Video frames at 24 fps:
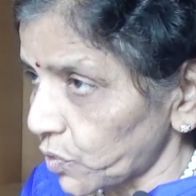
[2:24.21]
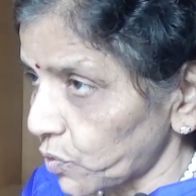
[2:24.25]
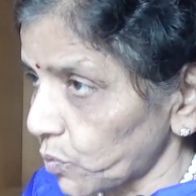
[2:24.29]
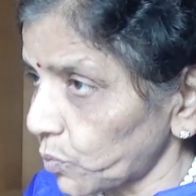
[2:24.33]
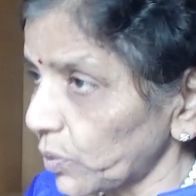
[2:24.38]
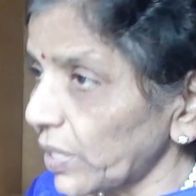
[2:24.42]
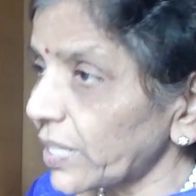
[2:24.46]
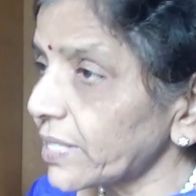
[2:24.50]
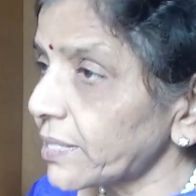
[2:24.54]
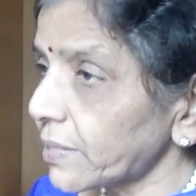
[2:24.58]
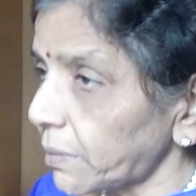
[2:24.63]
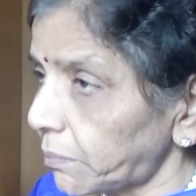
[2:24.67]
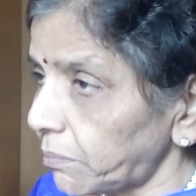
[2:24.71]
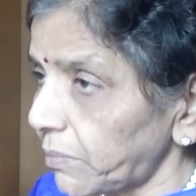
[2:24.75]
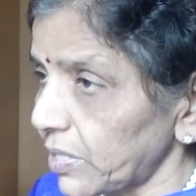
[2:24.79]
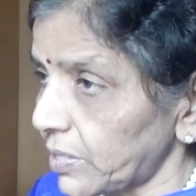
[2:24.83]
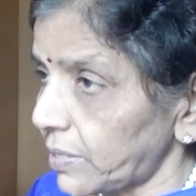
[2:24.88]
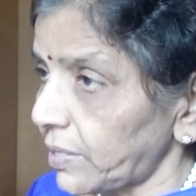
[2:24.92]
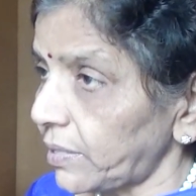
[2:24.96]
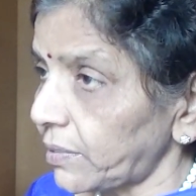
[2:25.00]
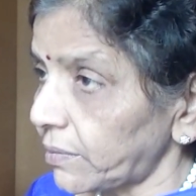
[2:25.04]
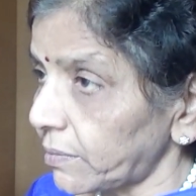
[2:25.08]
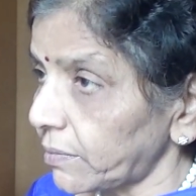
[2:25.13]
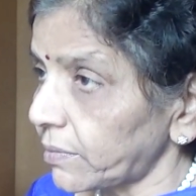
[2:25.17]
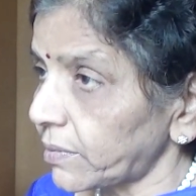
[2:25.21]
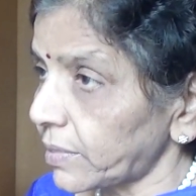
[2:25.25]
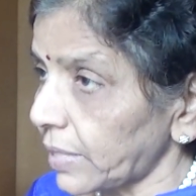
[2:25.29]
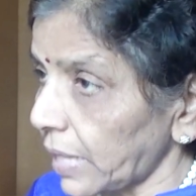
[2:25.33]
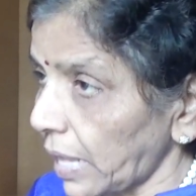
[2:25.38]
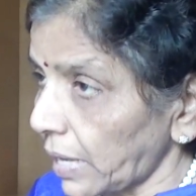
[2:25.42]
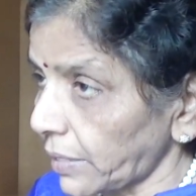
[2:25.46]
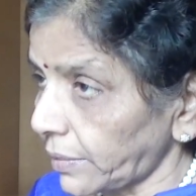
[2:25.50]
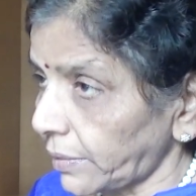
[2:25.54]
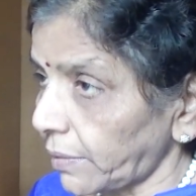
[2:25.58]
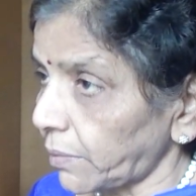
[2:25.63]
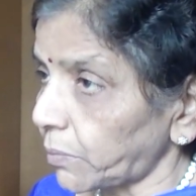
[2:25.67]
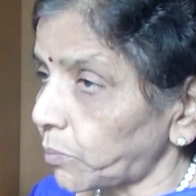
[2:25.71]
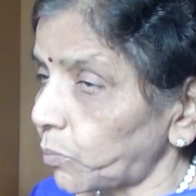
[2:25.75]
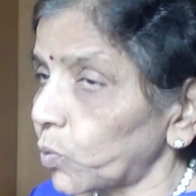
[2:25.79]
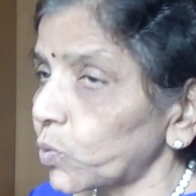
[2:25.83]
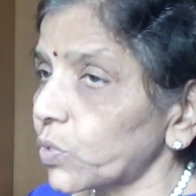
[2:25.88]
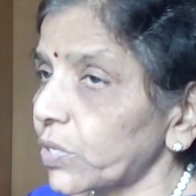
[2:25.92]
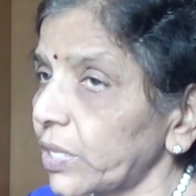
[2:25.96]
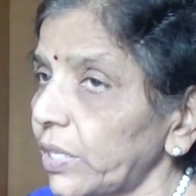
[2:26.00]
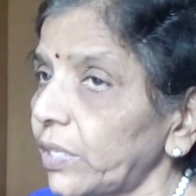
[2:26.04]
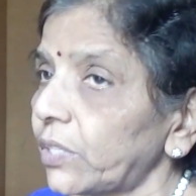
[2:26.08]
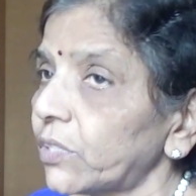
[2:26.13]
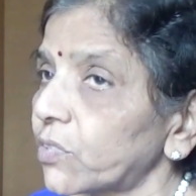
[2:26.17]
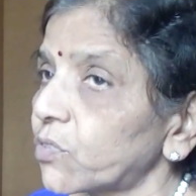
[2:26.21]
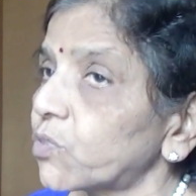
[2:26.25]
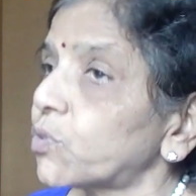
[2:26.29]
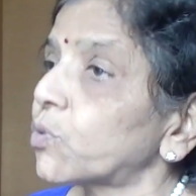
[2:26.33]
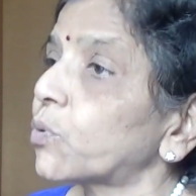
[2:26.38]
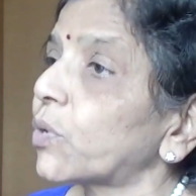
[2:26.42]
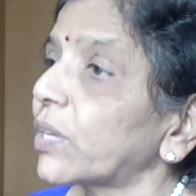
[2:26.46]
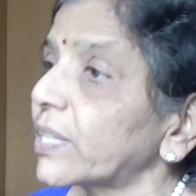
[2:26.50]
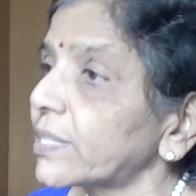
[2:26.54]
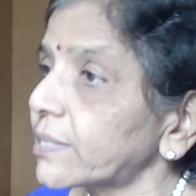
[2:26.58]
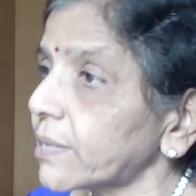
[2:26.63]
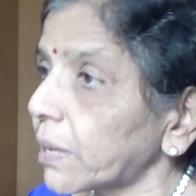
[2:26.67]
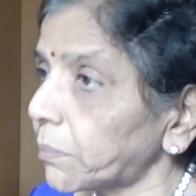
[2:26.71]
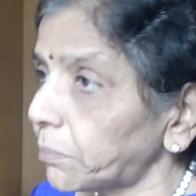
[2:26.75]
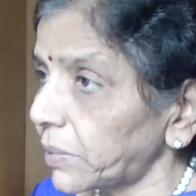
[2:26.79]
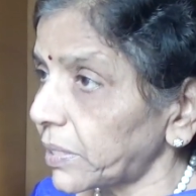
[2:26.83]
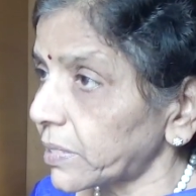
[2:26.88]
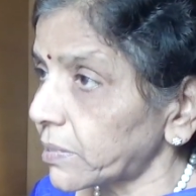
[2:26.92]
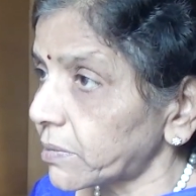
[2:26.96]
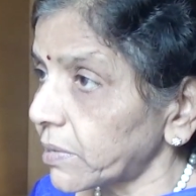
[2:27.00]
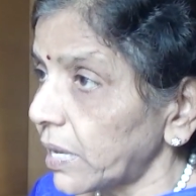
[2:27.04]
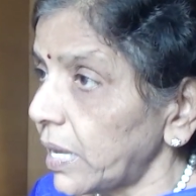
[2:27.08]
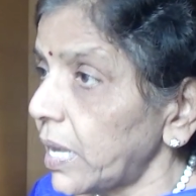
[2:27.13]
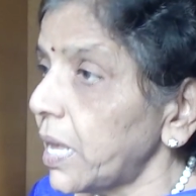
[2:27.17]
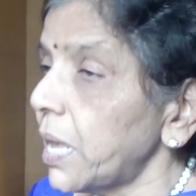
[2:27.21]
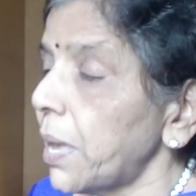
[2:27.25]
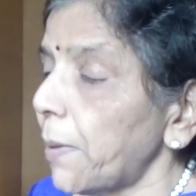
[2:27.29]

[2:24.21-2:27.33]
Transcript: So there are some diseases that are more serious during summers.